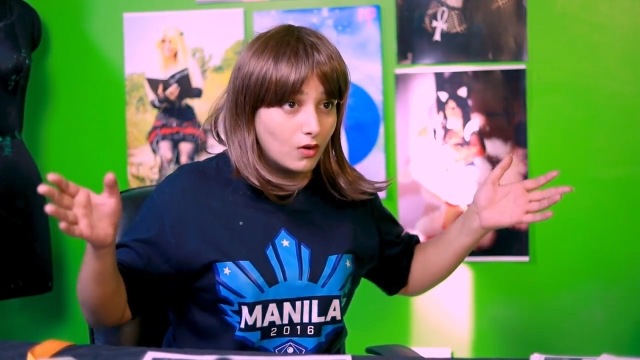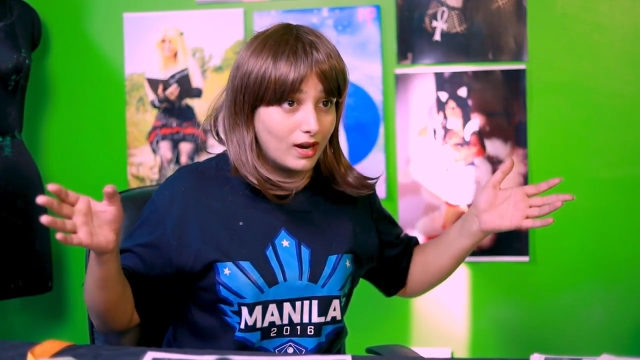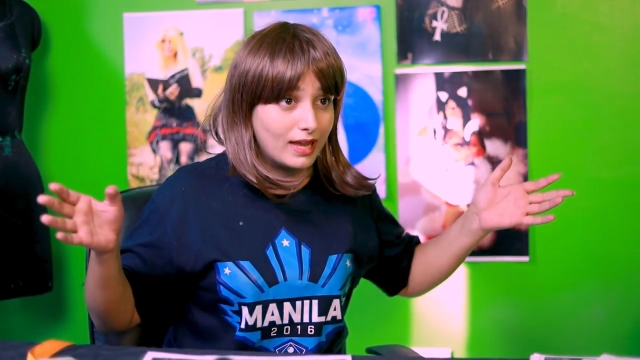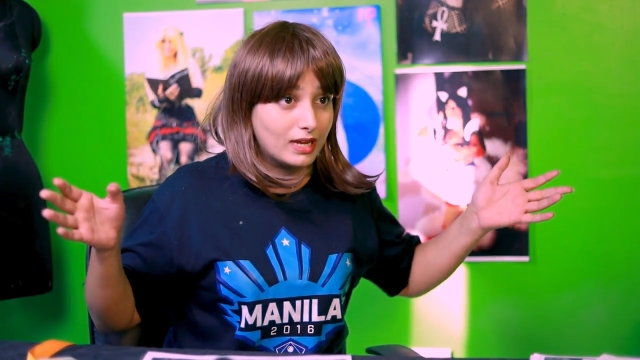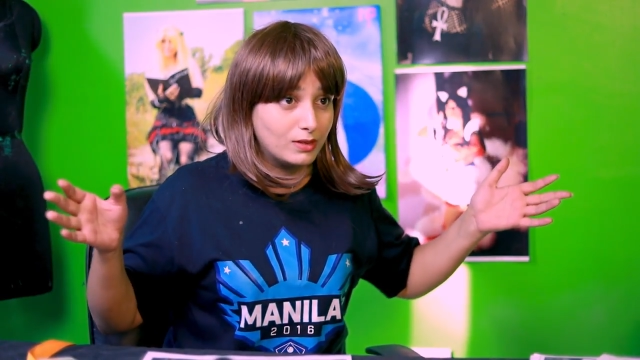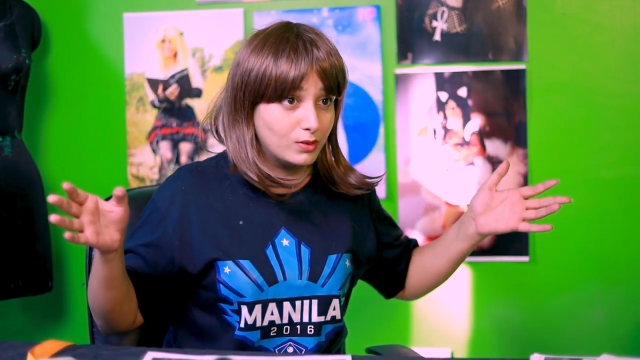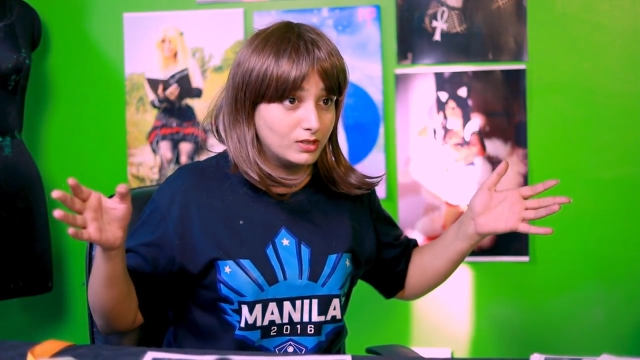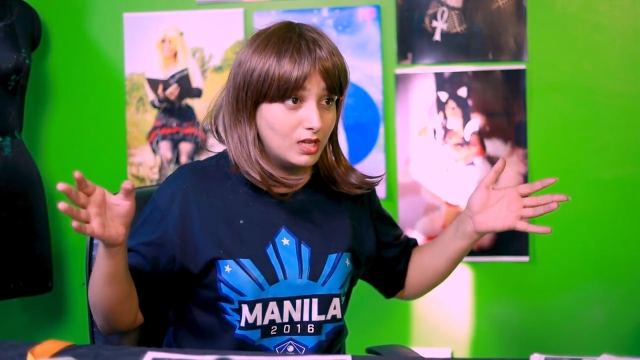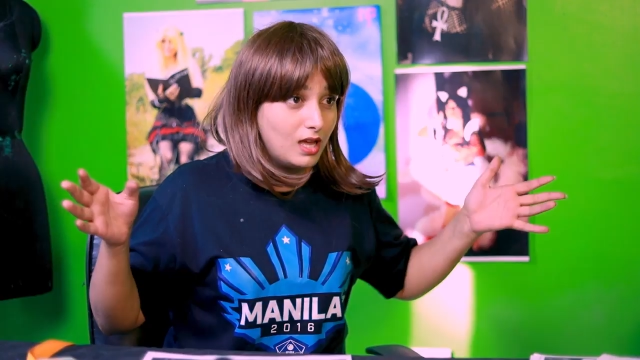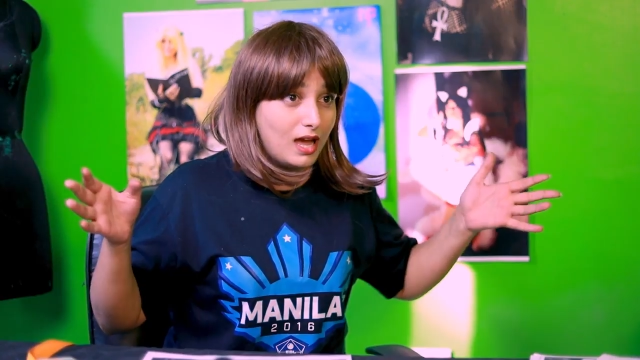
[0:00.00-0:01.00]
Like, it
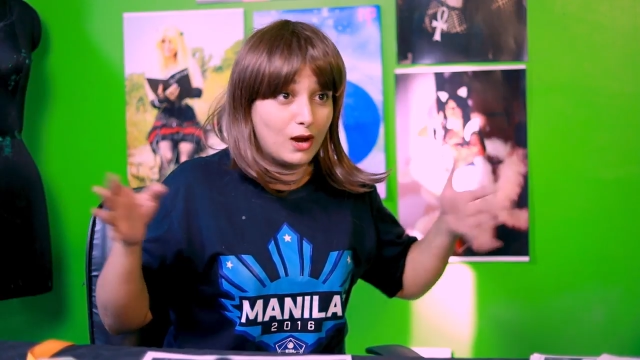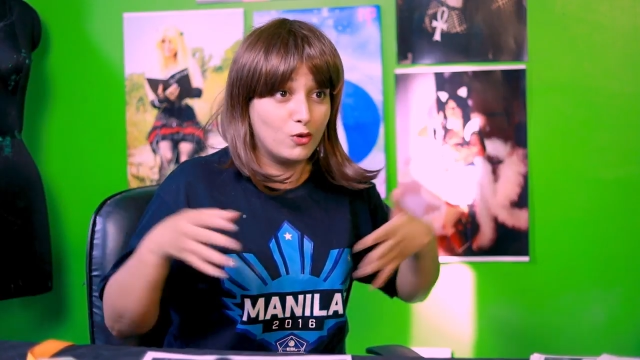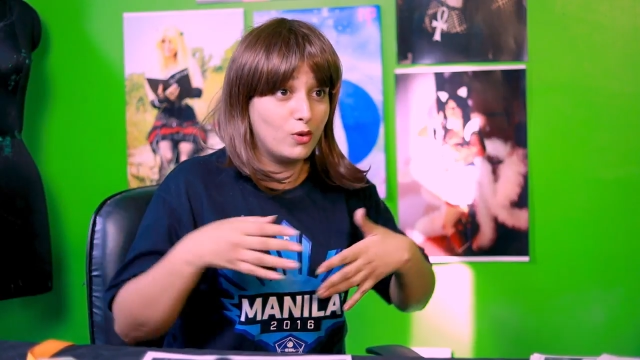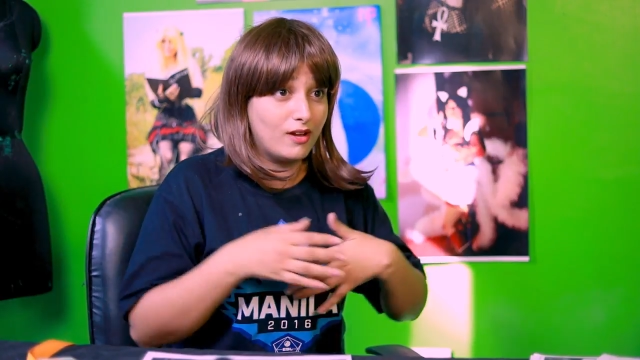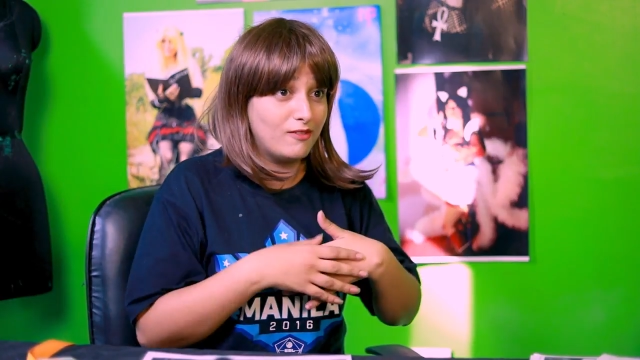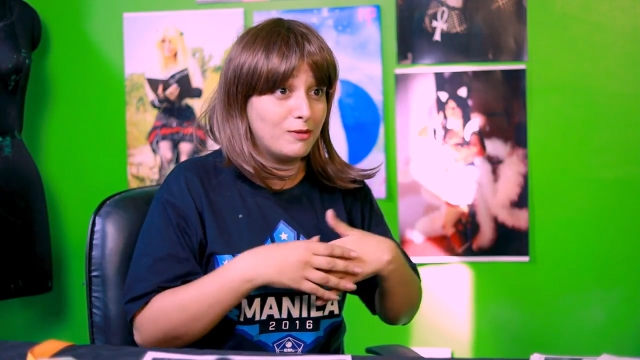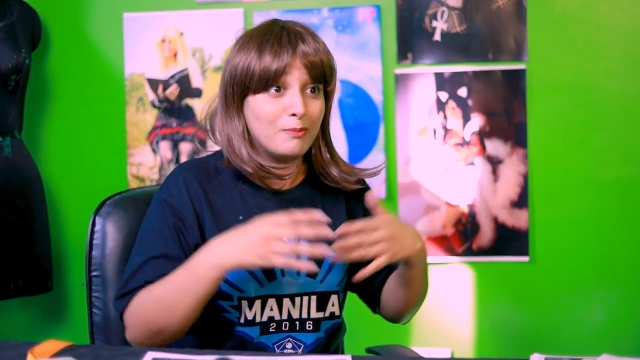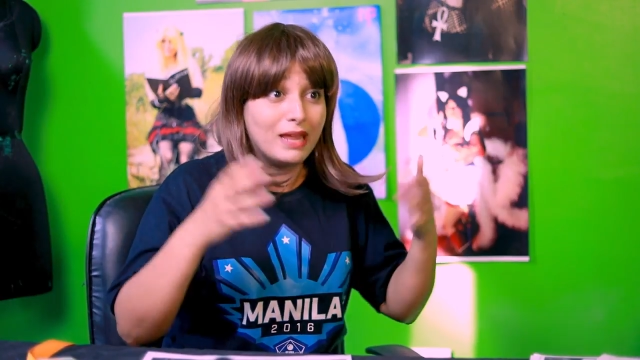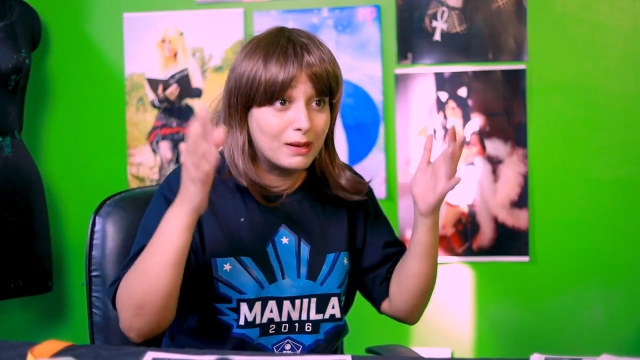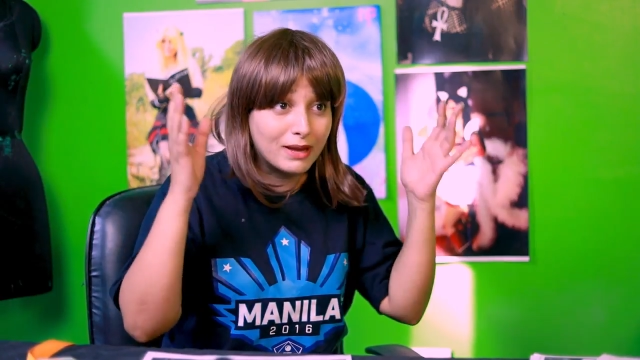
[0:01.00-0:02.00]
was, how do I
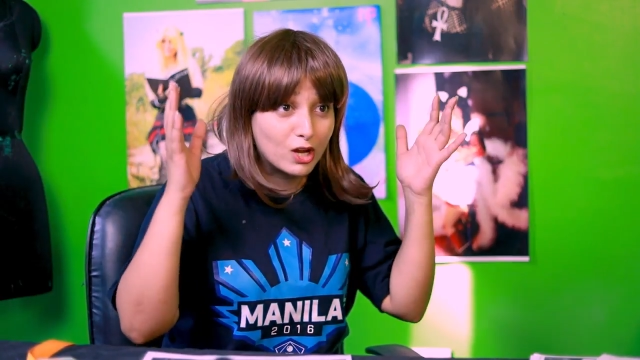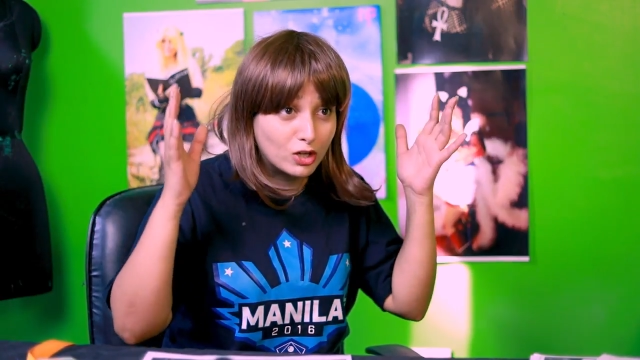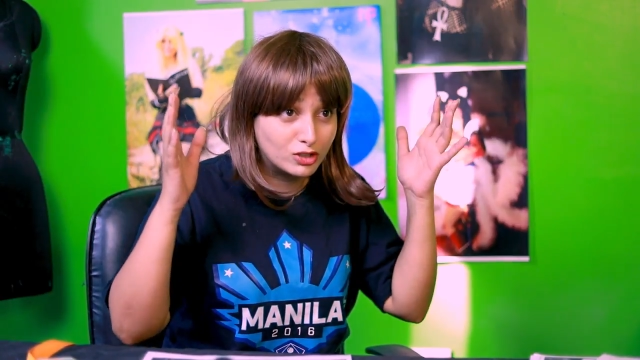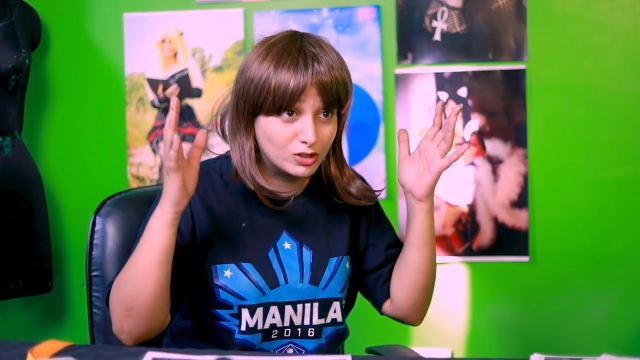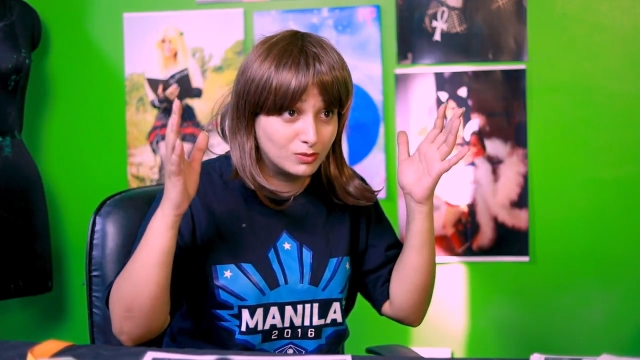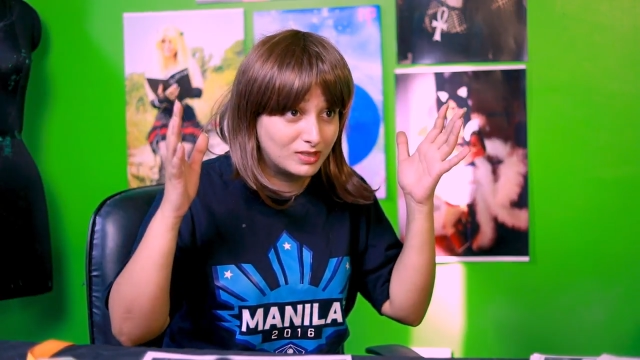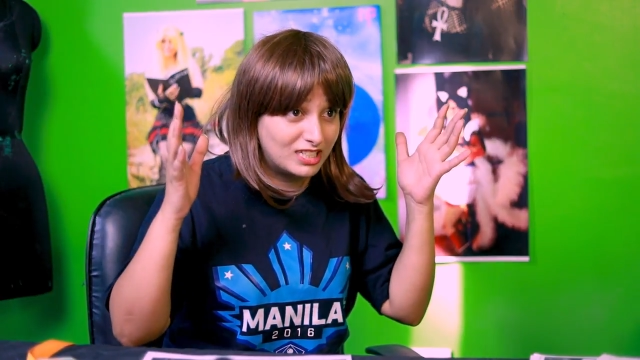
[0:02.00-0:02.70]
even make my costumes?